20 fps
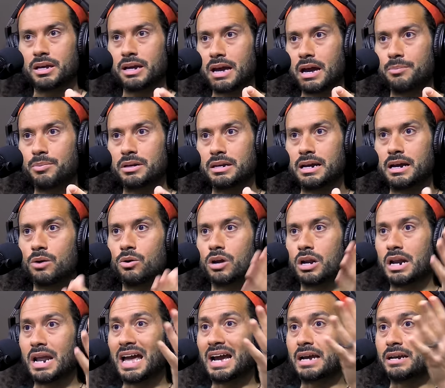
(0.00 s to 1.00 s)
thing happen now
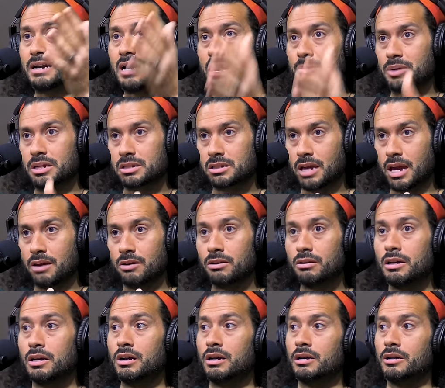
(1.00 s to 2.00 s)
on an economic
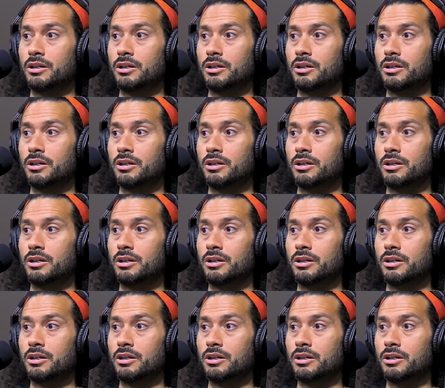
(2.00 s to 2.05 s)
scale.